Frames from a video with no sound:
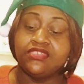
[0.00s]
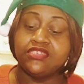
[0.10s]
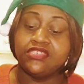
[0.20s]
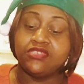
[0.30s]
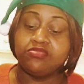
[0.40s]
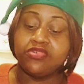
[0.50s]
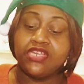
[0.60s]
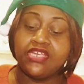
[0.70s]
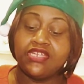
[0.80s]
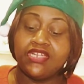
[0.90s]
And
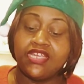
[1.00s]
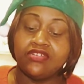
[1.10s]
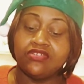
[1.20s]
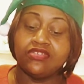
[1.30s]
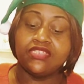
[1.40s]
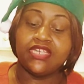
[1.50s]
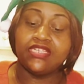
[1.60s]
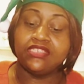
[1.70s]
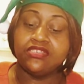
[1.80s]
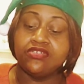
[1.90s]
just spread that
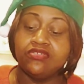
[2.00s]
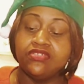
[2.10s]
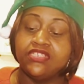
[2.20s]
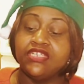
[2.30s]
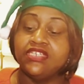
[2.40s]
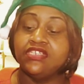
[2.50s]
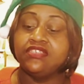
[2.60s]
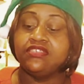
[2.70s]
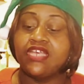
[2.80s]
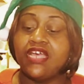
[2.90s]
on like so.
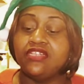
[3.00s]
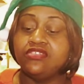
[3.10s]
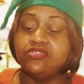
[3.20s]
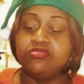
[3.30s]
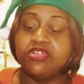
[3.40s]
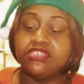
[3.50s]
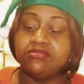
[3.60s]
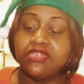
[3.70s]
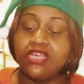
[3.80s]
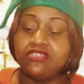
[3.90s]
Not too
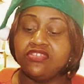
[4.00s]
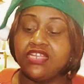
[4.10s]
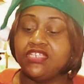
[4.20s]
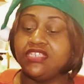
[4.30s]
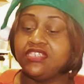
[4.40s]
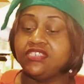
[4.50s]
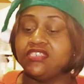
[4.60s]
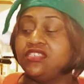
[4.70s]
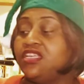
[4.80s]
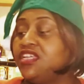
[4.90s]
much. I'm not trying to
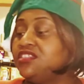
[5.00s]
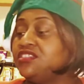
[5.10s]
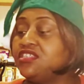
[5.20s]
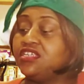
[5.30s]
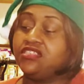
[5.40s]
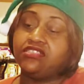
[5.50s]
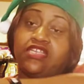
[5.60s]
get it to the edges or